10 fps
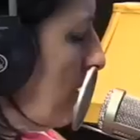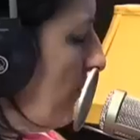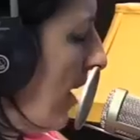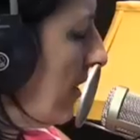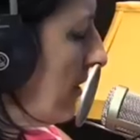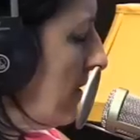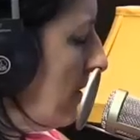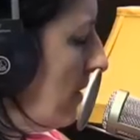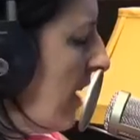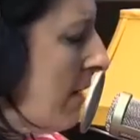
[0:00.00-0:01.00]
you've had it
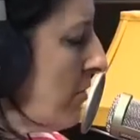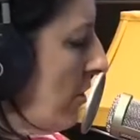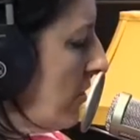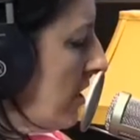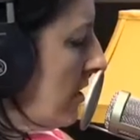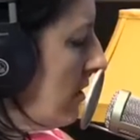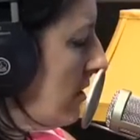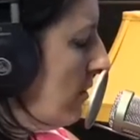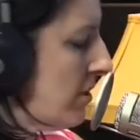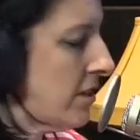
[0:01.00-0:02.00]
listed. Yeah, you don't need to,
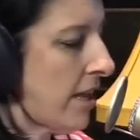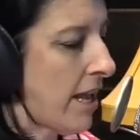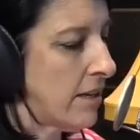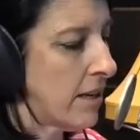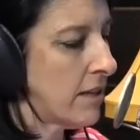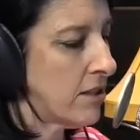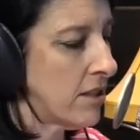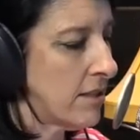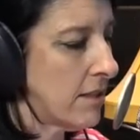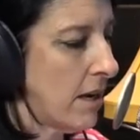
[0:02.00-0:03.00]
you don't need to end it.
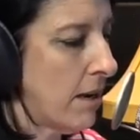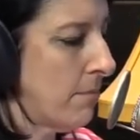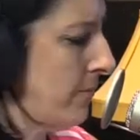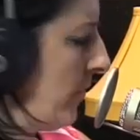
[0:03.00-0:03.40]
Just um,